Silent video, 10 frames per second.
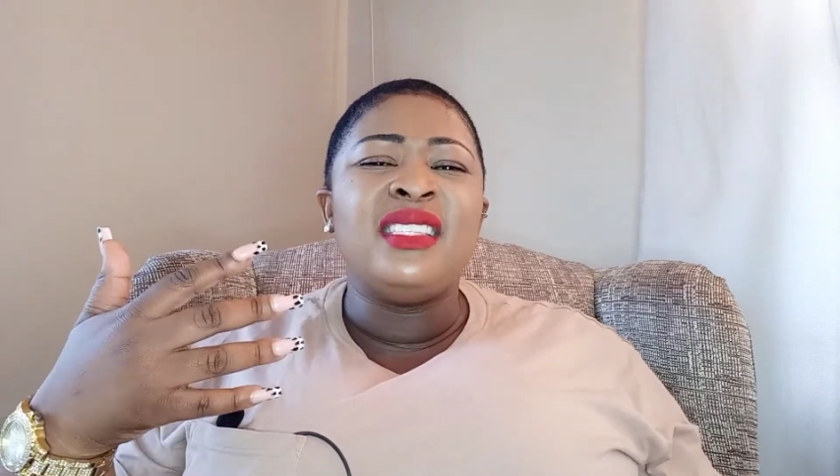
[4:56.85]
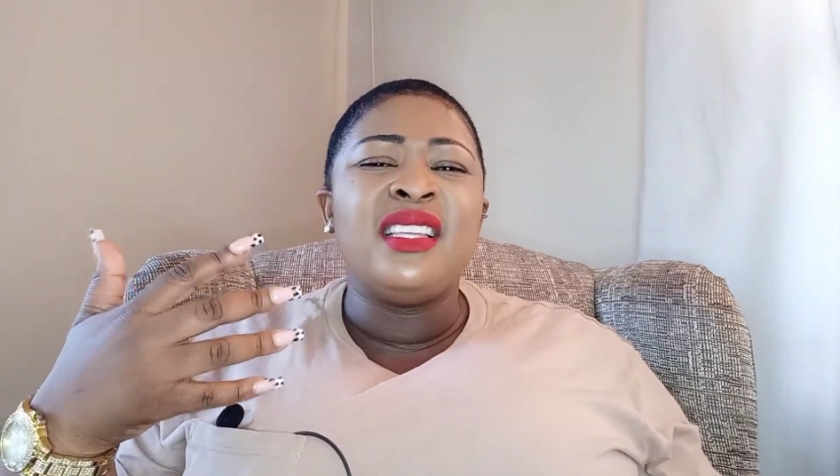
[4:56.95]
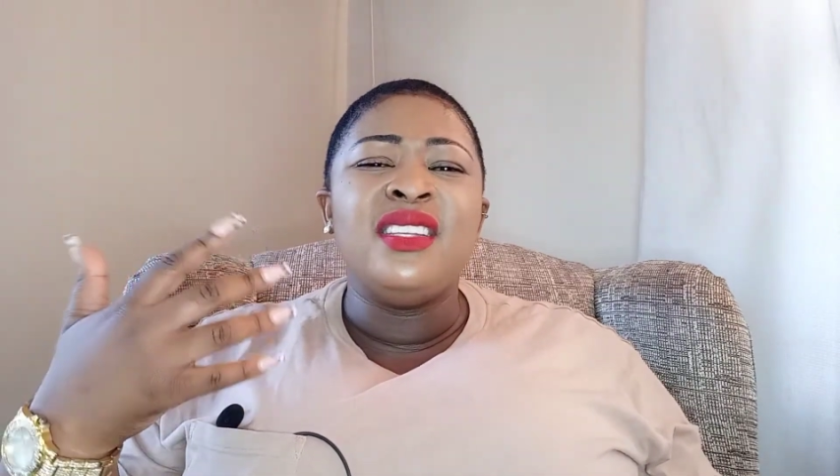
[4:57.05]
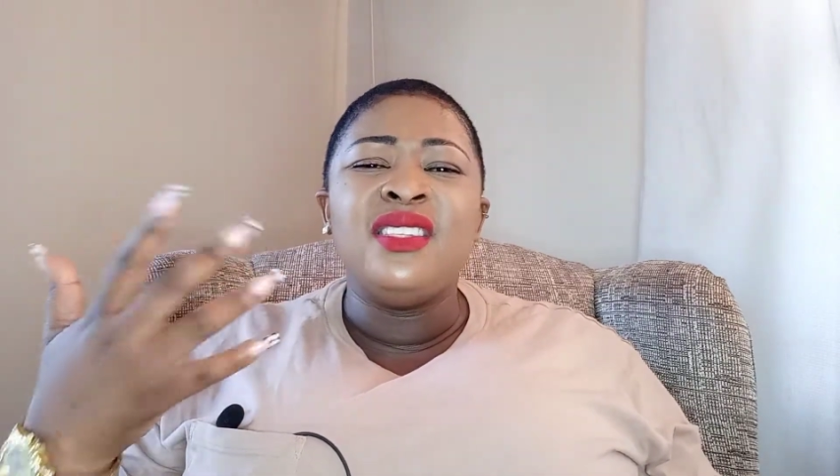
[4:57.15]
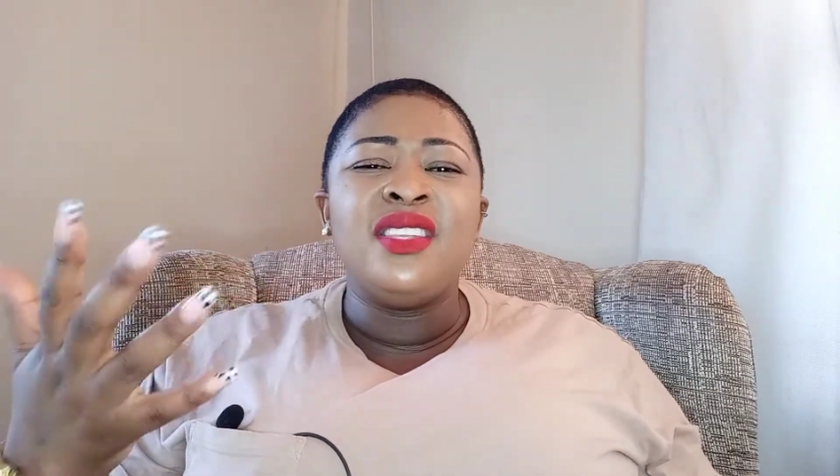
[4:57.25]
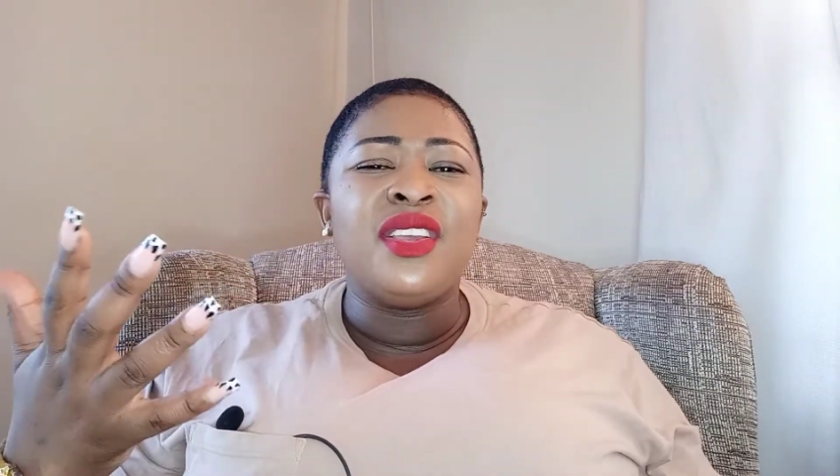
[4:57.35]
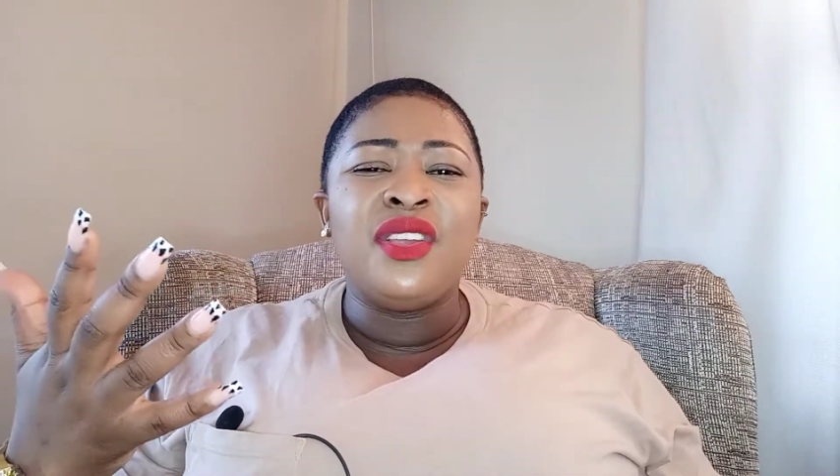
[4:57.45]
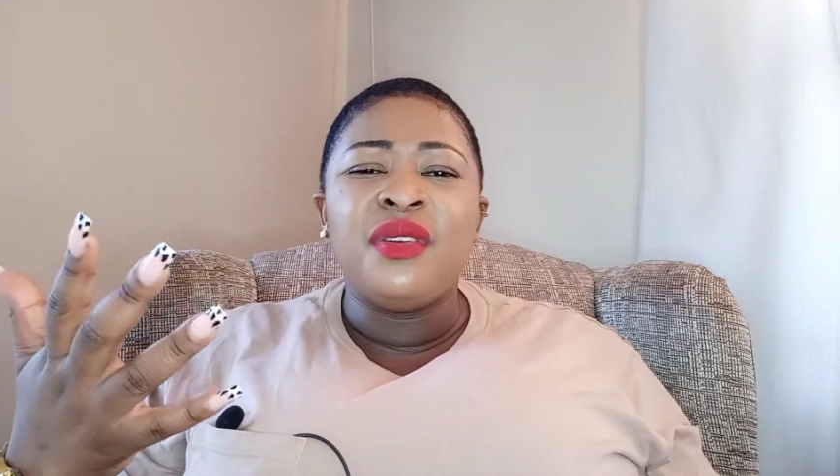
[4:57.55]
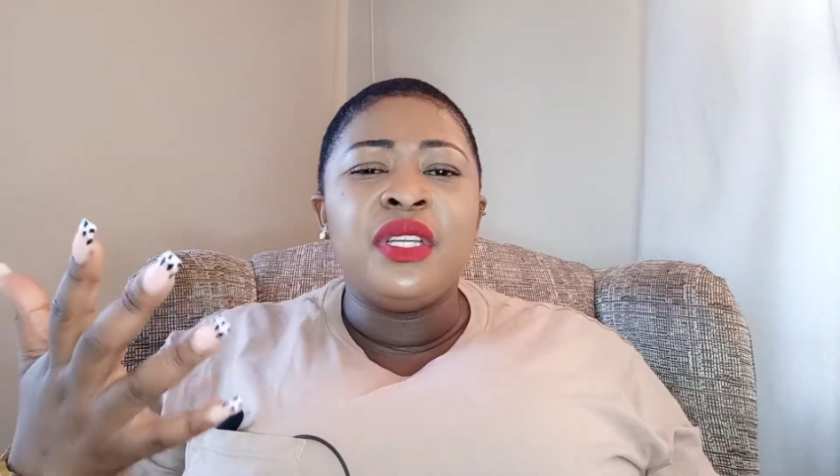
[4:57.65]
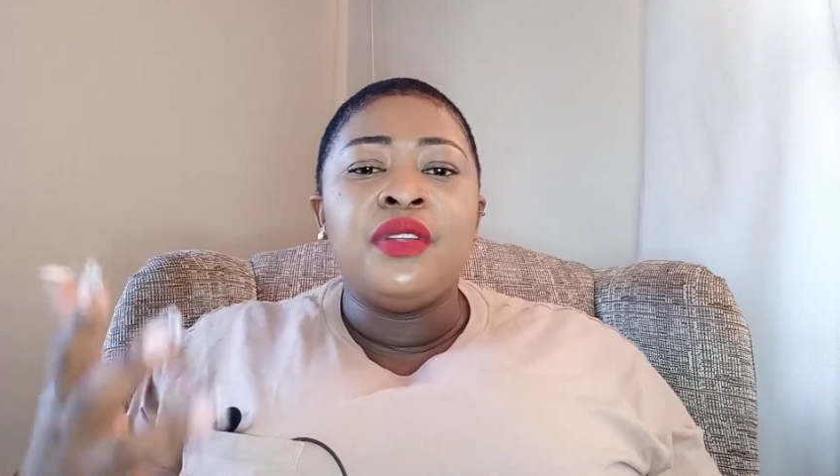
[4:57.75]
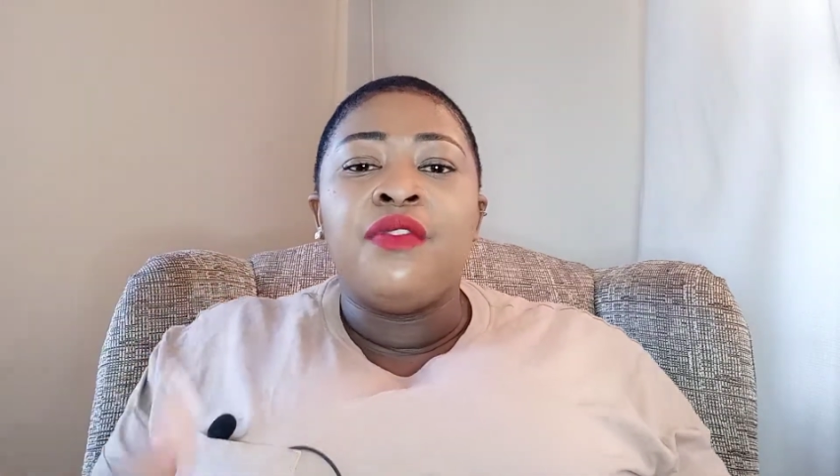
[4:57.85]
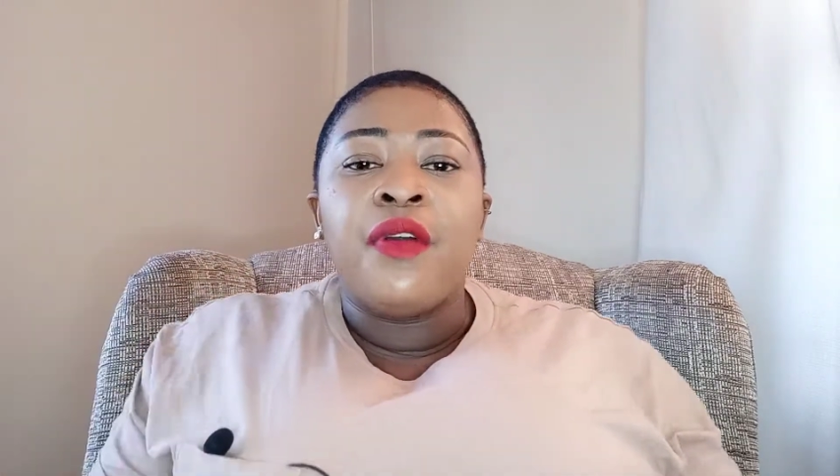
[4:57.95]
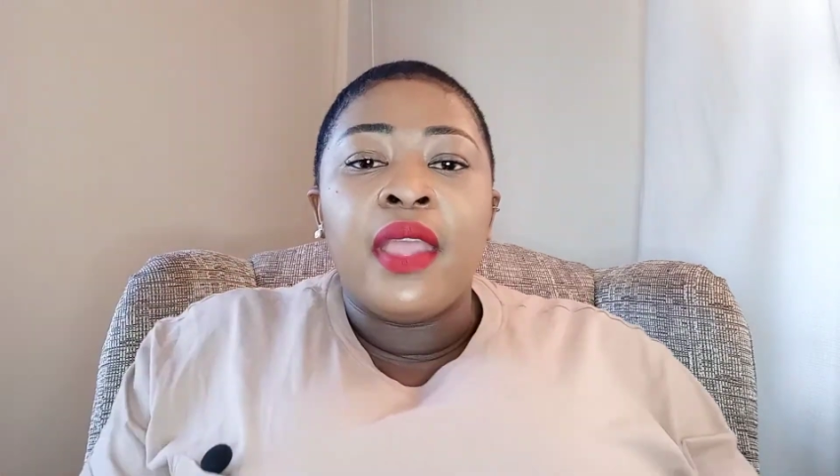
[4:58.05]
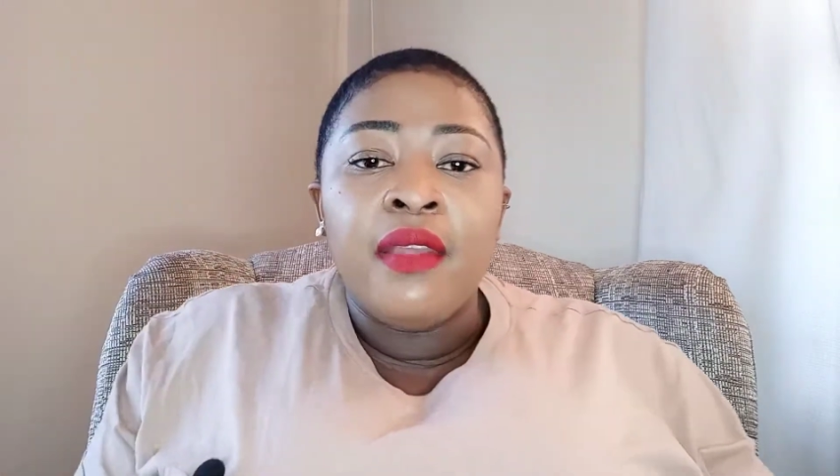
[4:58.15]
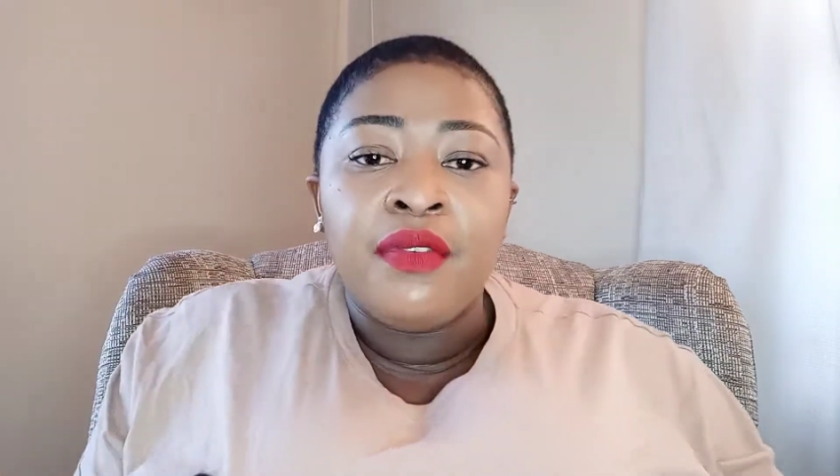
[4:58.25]
insecurity for
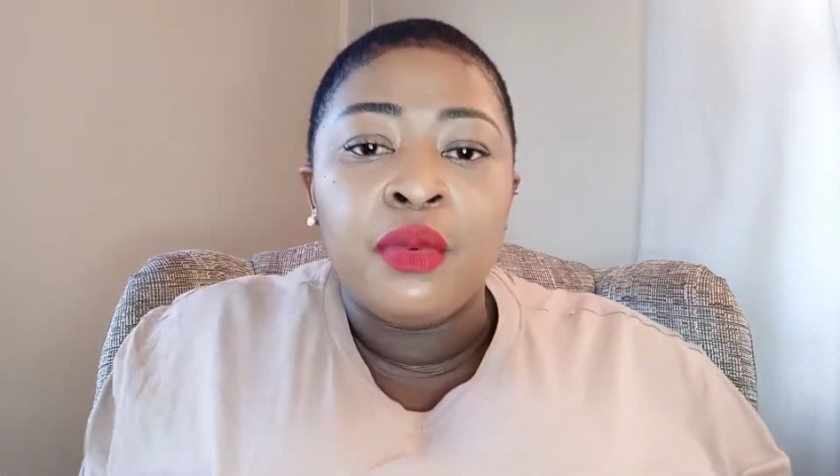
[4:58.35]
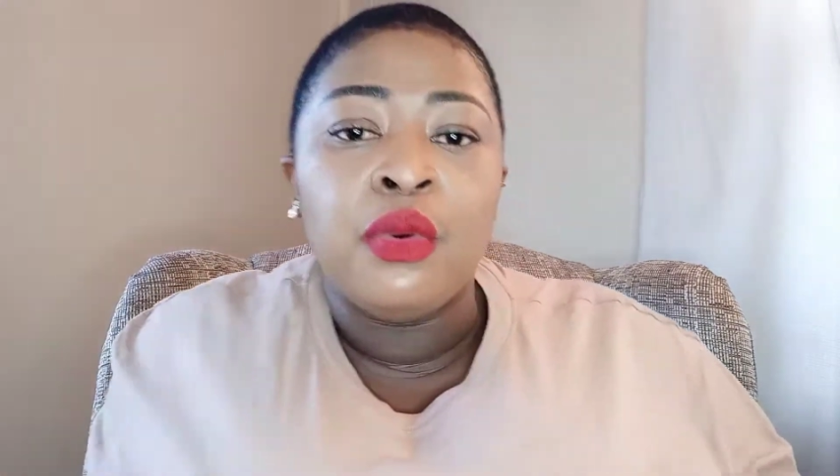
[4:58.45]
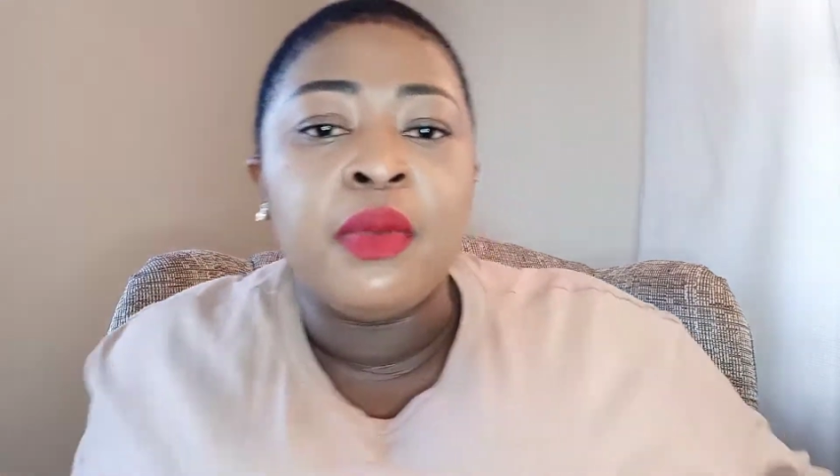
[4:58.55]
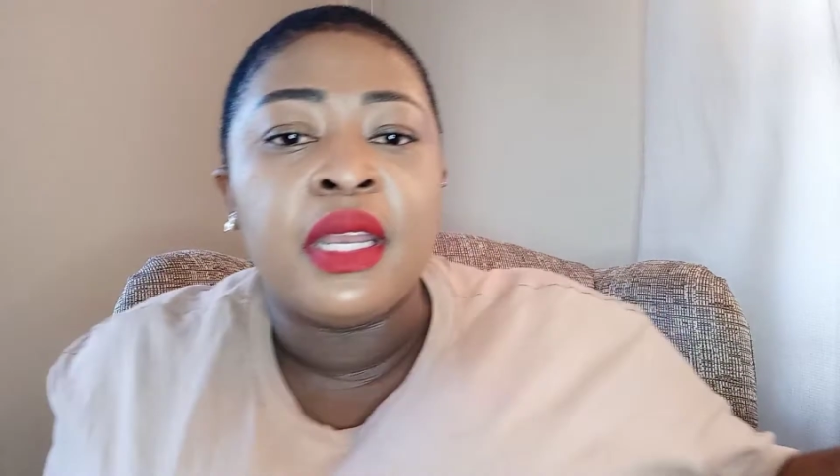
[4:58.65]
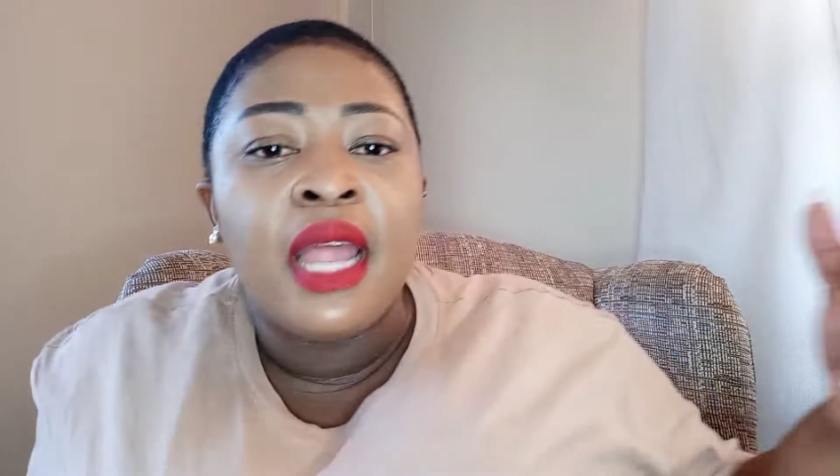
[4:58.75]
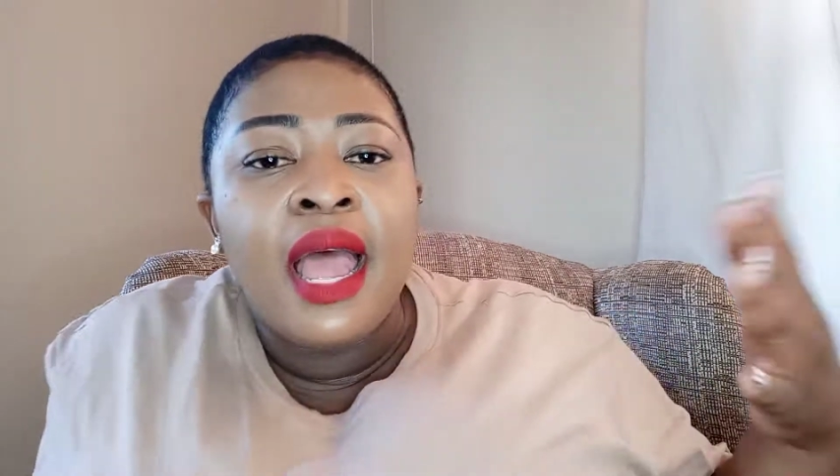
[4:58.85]
every woman.